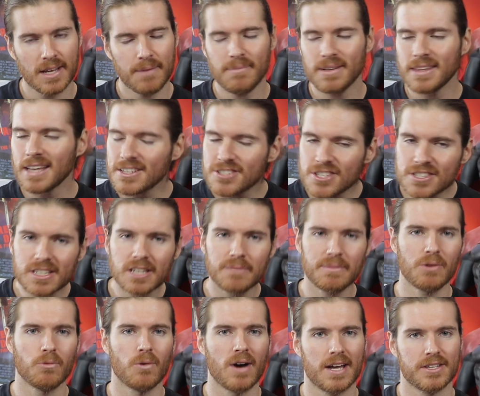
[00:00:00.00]
But that's just going
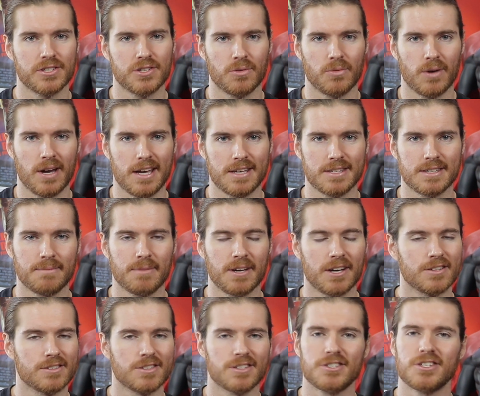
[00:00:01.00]
to be way too easy
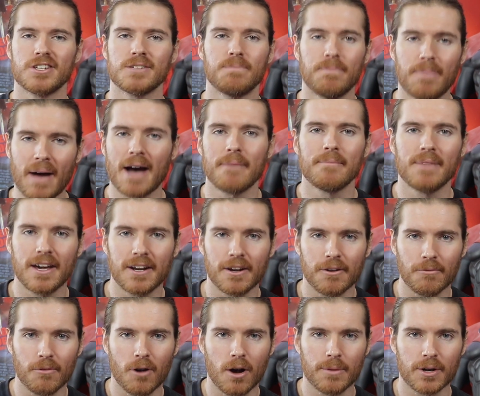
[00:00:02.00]
because it's just Batman
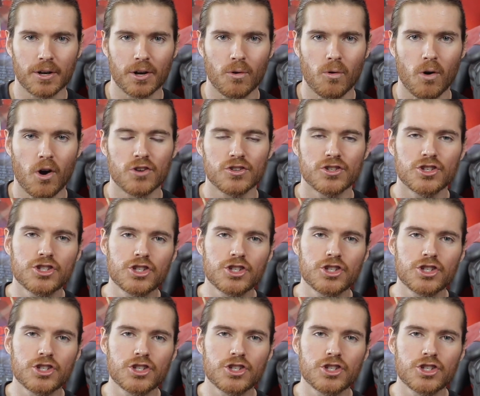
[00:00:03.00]
and Robin quotes.